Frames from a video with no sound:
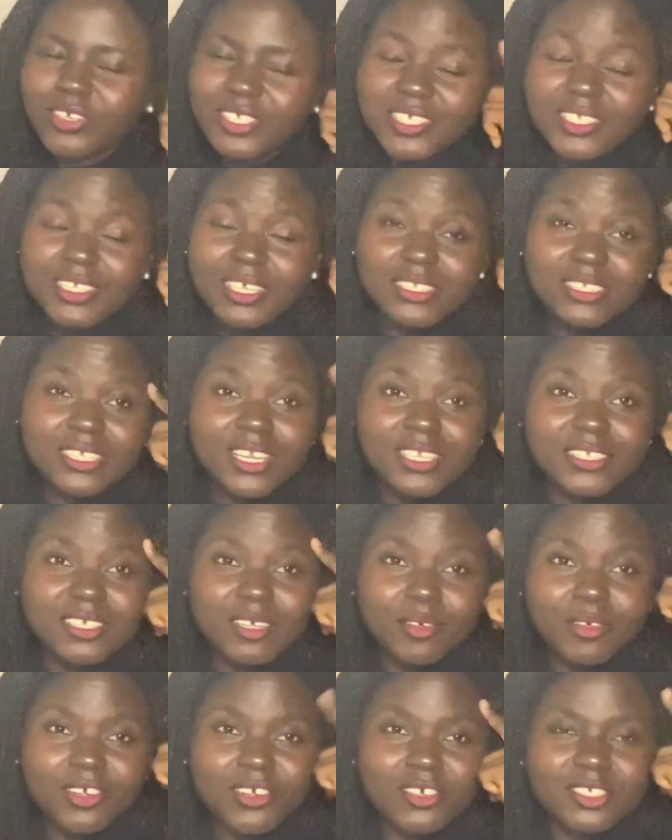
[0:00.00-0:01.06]
an
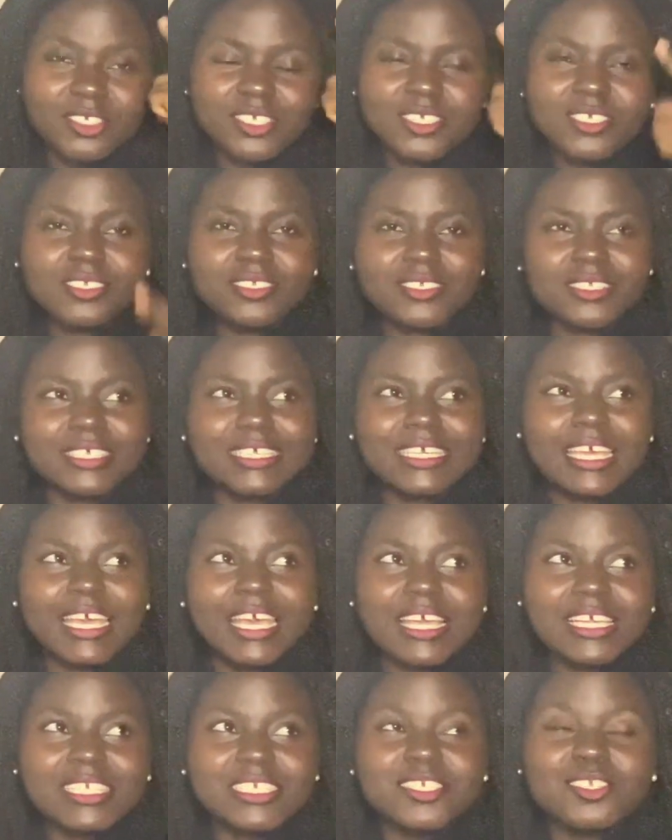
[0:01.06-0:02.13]
intelligent girl. She's
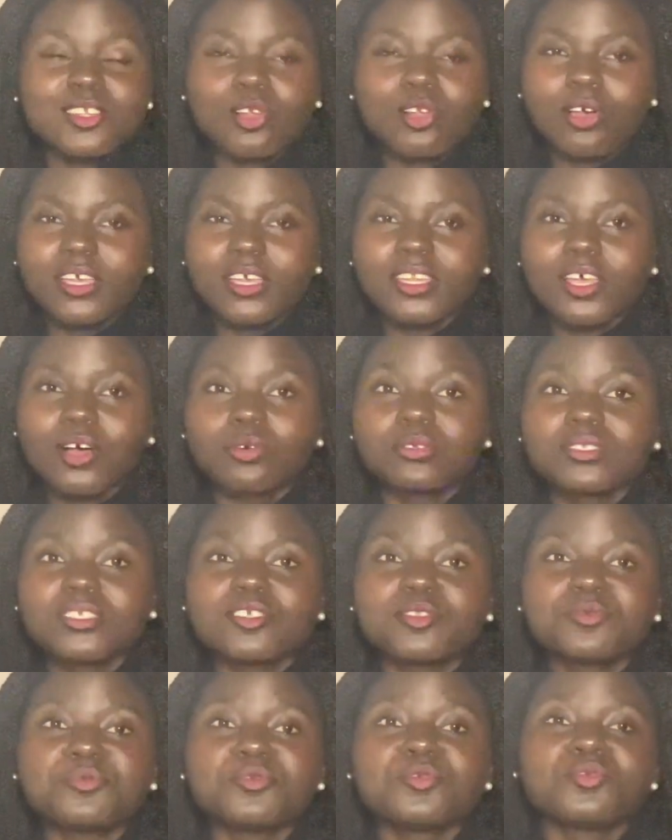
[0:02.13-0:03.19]
clocking that, oh,
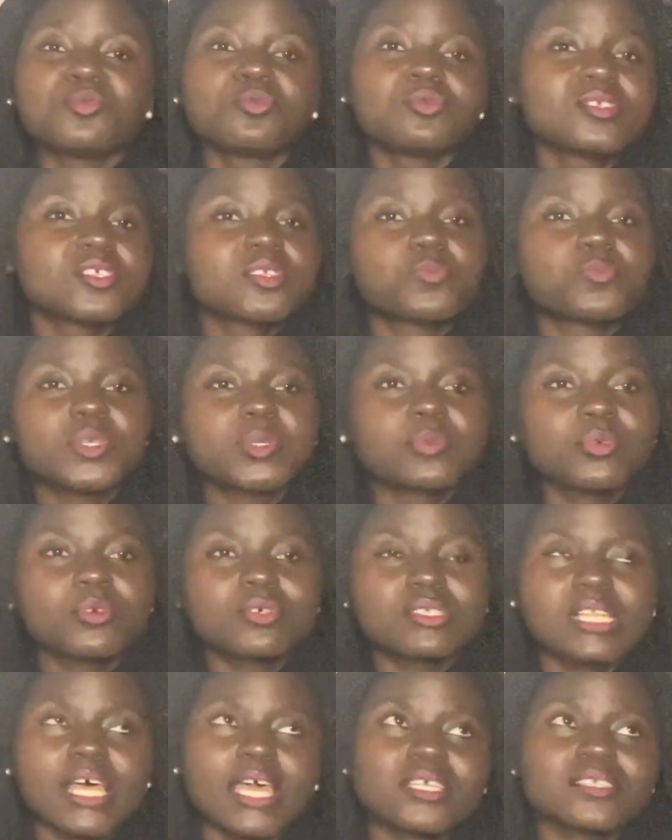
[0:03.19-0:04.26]
this dude uses
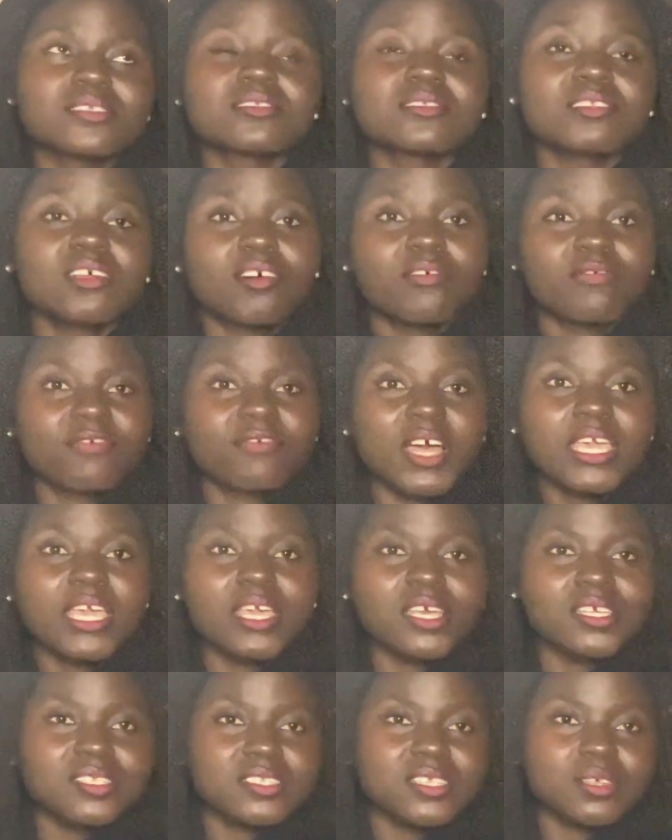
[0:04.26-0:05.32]
people's like stuff
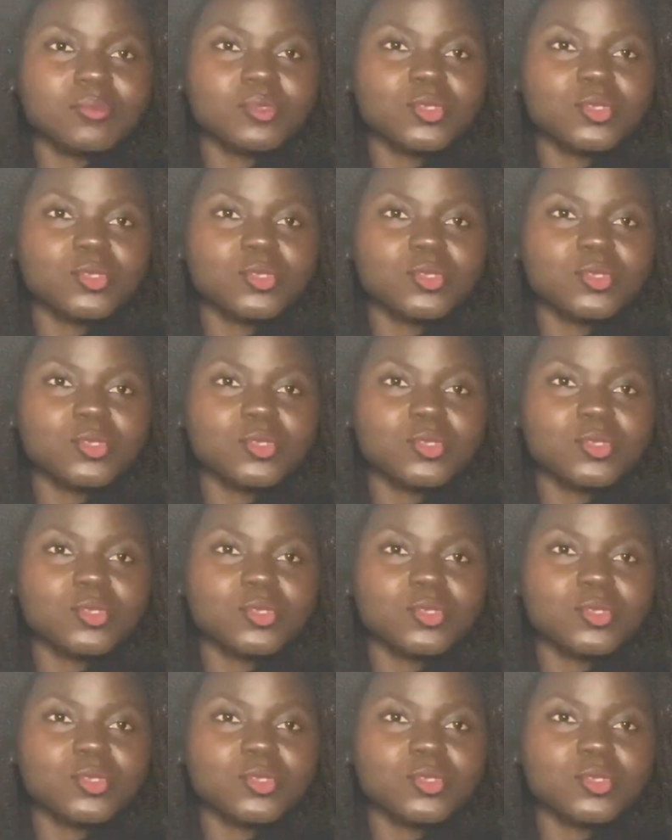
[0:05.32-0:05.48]
against them.